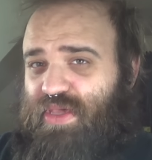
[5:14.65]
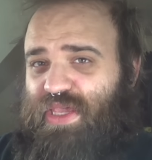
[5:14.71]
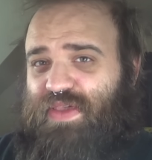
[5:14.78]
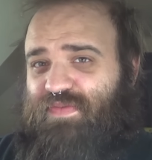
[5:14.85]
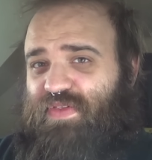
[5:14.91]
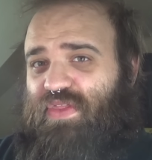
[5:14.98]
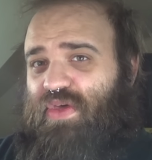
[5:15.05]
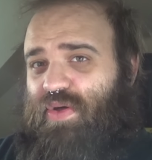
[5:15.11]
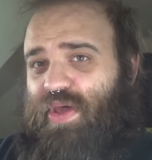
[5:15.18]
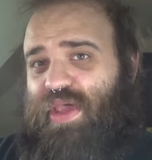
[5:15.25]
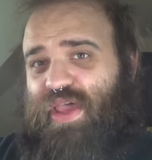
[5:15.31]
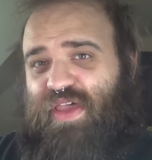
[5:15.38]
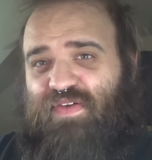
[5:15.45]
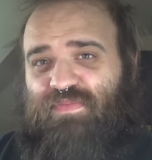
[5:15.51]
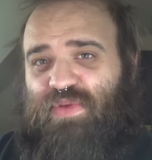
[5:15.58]
even though I
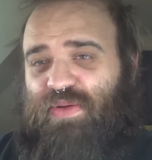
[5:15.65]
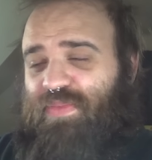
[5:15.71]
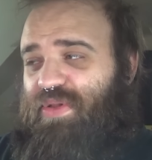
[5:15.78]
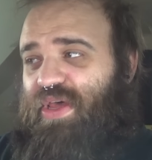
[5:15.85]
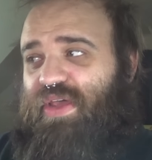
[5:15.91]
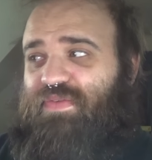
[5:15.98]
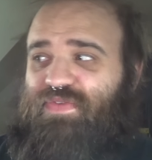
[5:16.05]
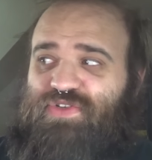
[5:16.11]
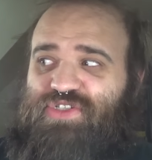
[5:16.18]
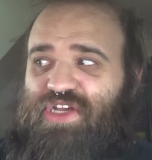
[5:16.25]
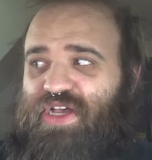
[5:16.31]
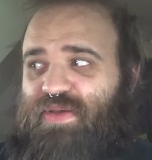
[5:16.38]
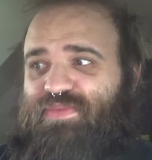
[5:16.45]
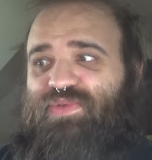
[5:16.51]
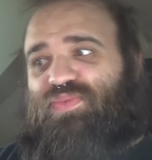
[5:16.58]
have been applying for
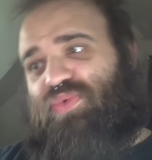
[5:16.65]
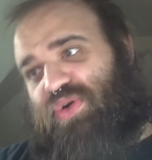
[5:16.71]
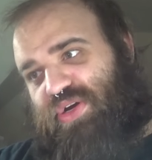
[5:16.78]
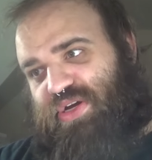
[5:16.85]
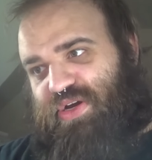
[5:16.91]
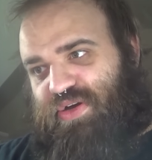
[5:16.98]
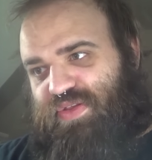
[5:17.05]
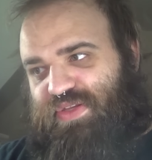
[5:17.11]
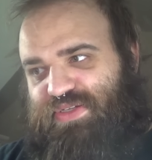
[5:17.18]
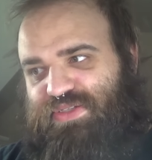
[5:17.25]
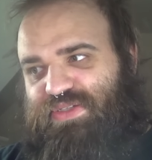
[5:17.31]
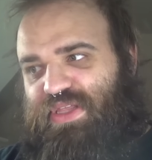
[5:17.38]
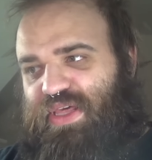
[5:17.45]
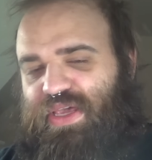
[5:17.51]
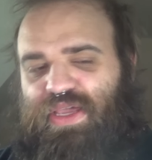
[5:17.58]
jobs and working on
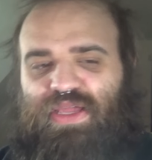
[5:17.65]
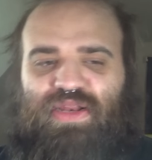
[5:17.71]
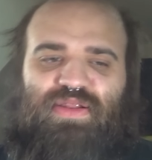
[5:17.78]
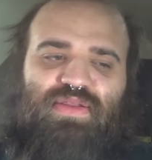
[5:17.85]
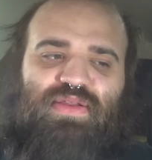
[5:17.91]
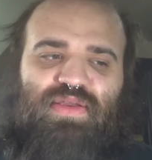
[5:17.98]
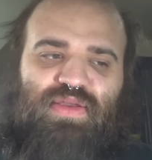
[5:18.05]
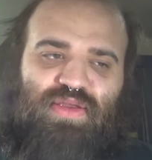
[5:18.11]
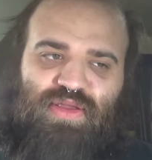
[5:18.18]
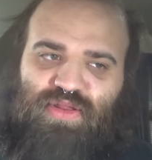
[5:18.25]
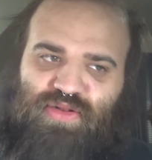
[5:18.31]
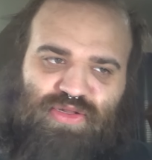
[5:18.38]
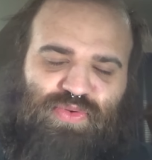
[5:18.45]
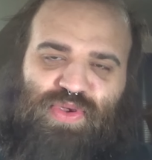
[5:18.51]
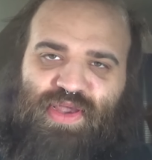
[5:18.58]
this thing and
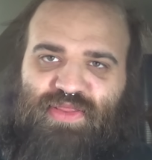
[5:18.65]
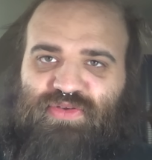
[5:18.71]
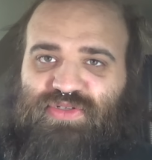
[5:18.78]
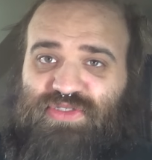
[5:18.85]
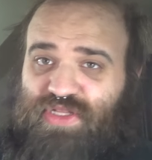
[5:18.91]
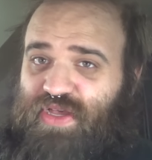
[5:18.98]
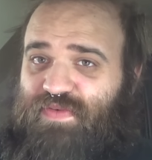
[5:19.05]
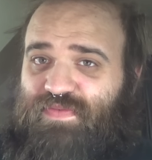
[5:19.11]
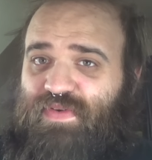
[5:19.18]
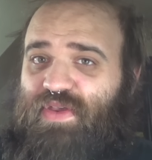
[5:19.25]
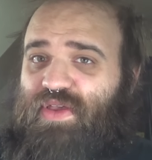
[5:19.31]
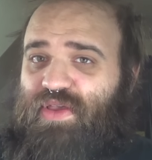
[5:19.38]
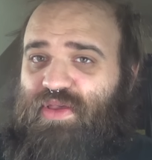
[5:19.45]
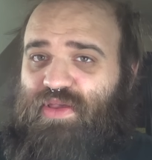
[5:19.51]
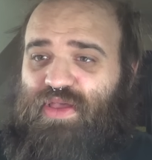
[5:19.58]
doing other stuff.
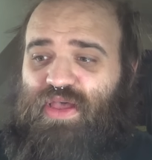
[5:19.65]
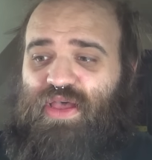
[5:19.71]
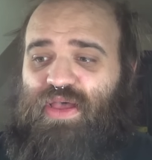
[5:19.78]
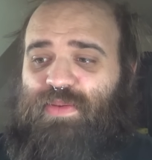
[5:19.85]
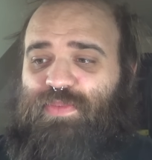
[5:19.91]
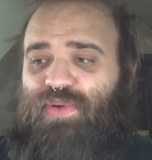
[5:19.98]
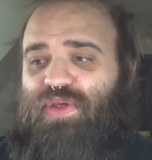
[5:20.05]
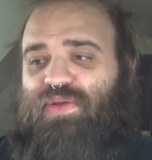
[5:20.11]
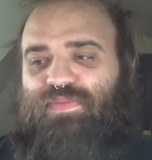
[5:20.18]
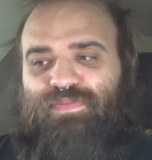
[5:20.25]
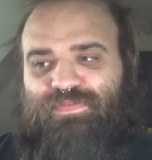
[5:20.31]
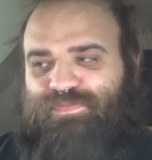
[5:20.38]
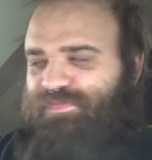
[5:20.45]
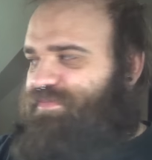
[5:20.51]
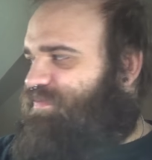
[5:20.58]
But,
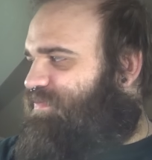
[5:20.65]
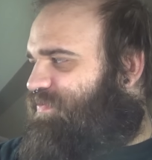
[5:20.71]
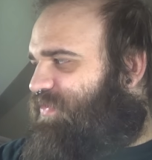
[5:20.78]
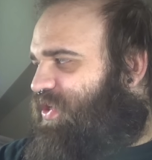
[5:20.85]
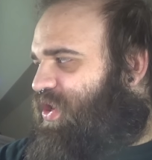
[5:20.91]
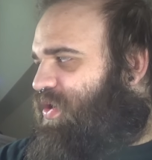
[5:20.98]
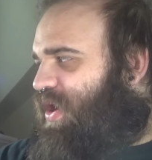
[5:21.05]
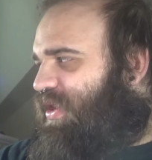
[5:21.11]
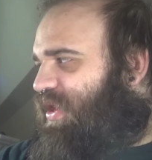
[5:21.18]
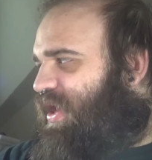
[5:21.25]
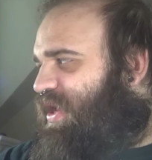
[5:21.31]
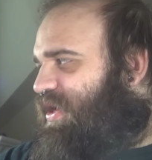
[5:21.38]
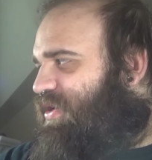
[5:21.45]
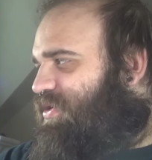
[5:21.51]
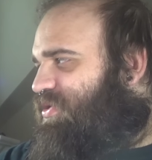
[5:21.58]
I
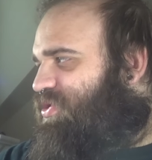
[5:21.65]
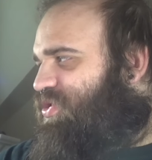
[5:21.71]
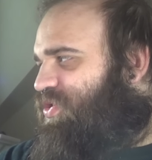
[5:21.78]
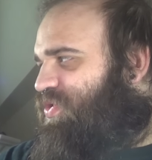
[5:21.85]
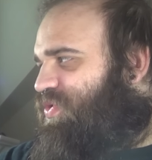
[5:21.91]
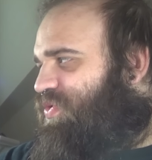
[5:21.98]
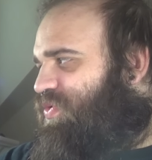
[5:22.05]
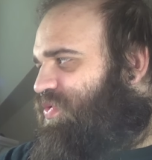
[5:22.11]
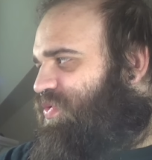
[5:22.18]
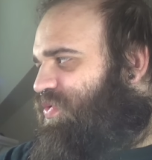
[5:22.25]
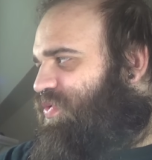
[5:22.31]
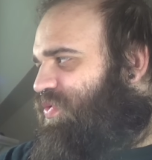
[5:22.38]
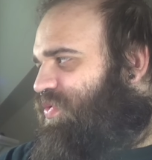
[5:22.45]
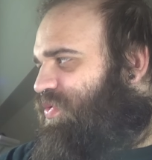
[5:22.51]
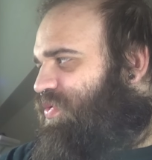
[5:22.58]
like
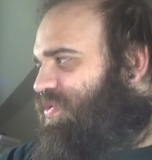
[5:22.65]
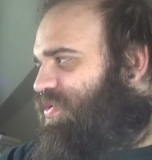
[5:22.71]
to,